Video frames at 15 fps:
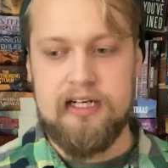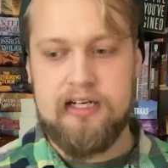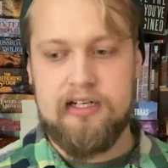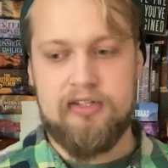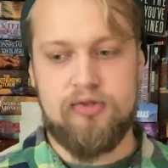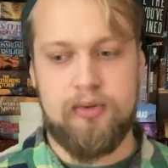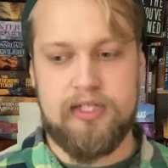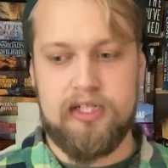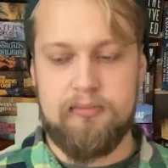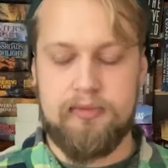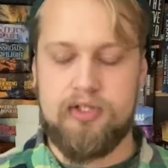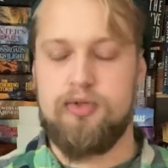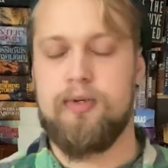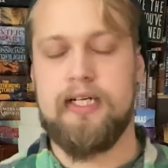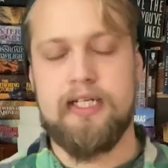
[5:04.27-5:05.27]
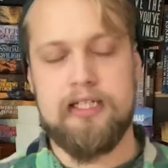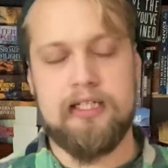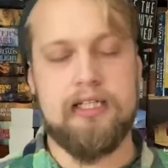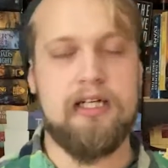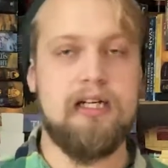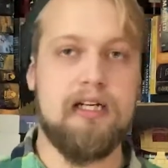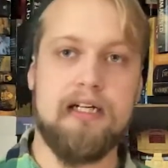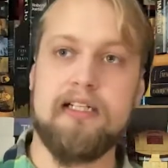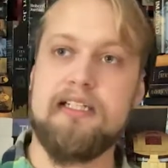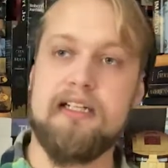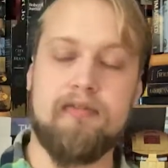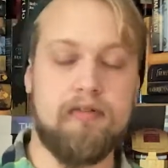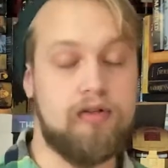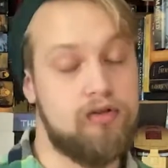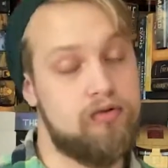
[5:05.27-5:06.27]
switching between
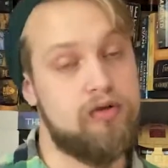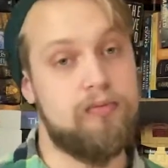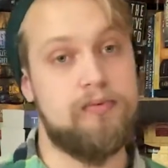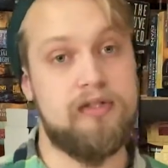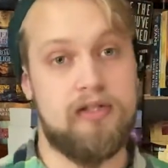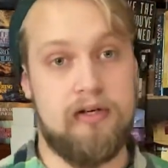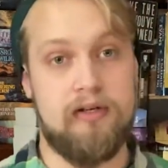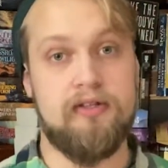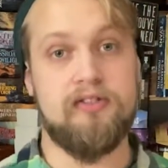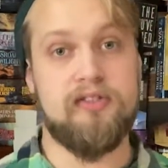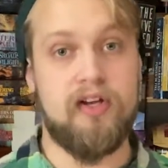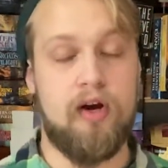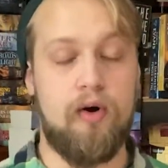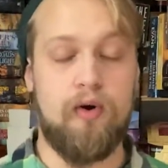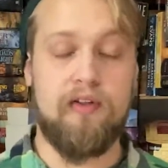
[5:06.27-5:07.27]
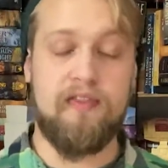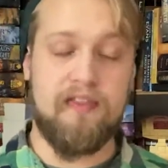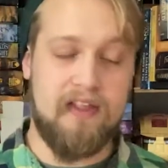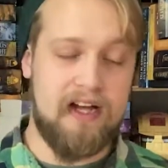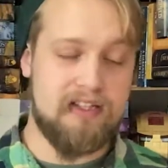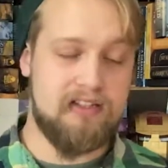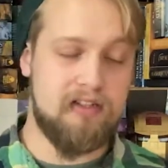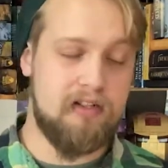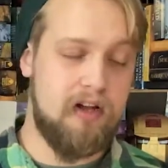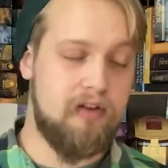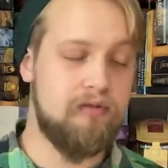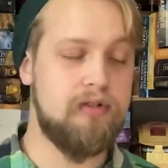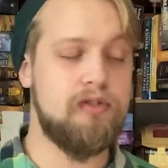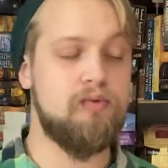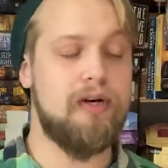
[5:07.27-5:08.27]
different groups. So that's another
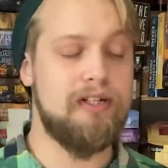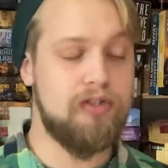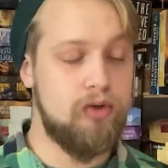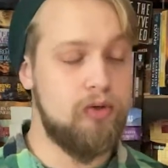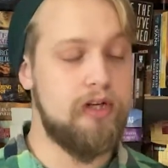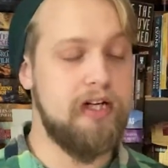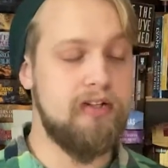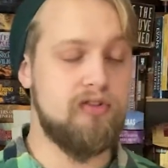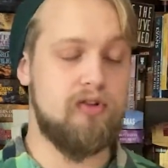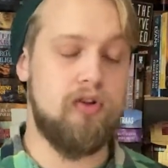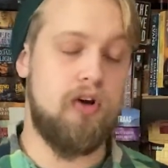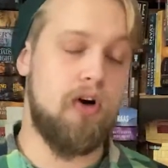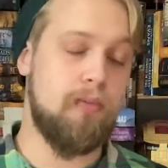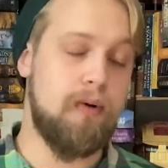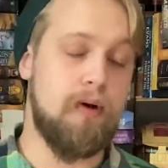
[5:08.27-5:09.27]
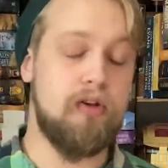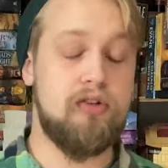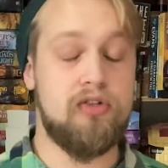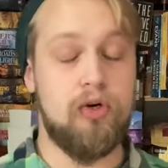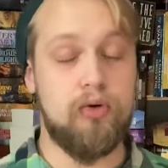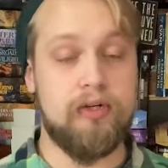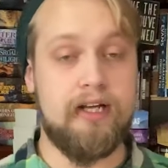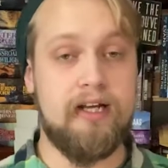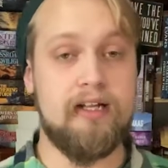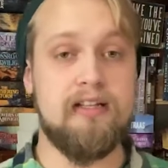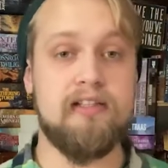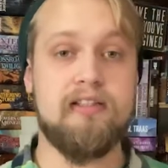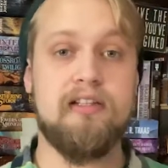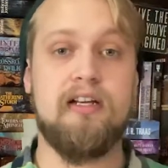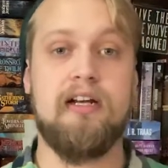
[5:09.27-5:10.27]
reason why Tolkien's so long. But
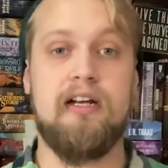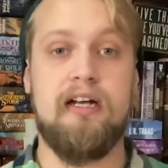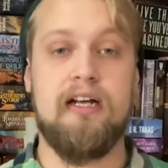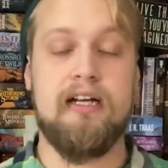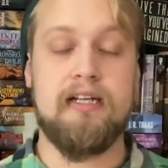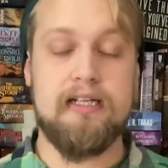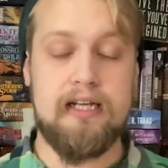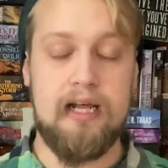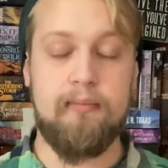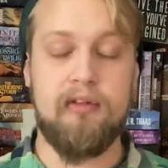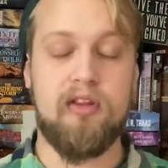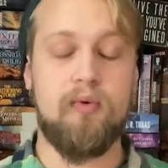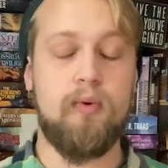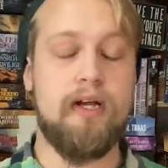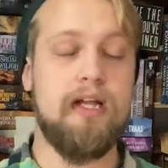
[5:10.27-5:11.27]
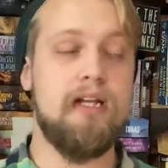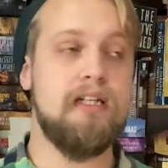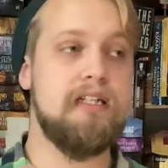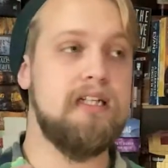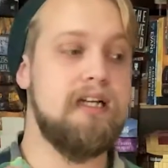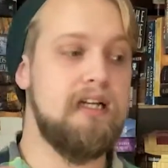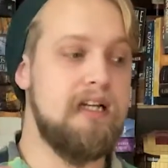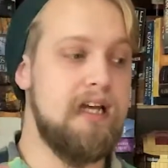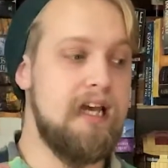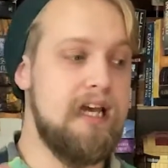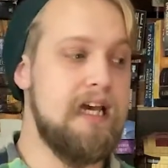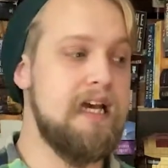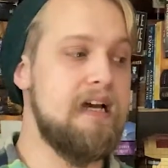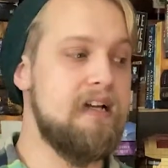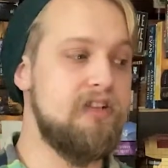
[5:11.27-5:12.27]
Tolkien's Name of the Wind
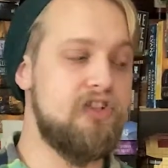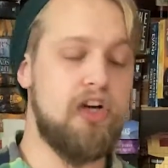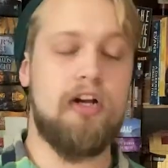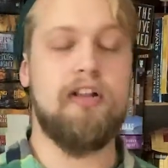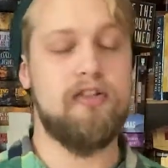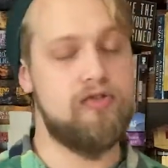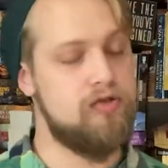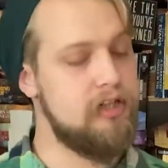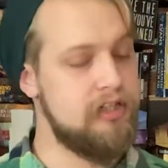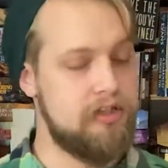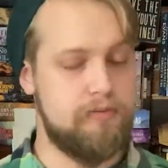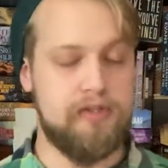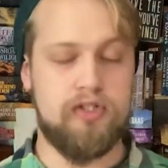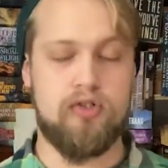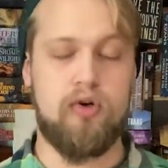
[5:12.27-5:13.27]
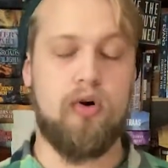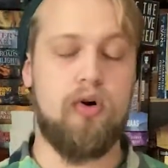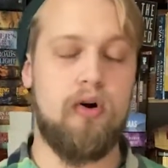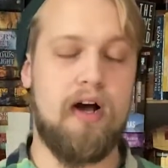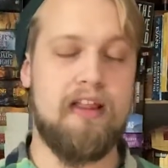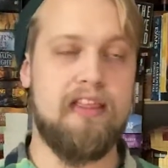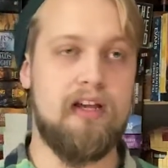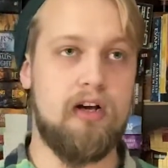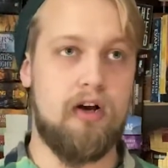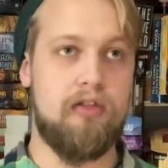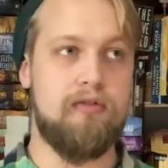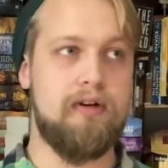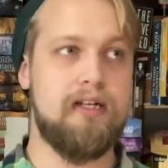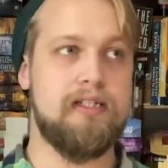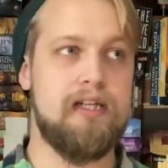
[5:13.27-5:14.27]
and Jonathan Strange Miss Norrell, I think, are
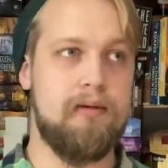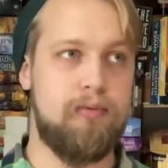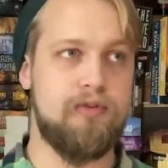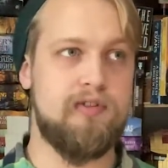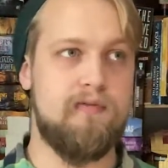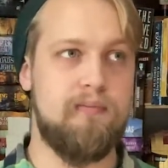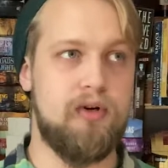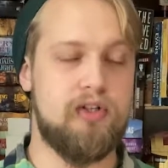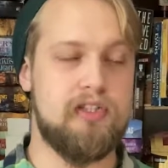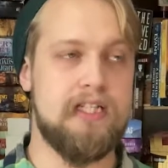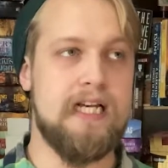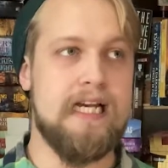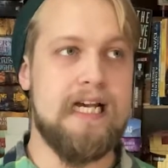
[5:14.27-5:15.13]
three examples of books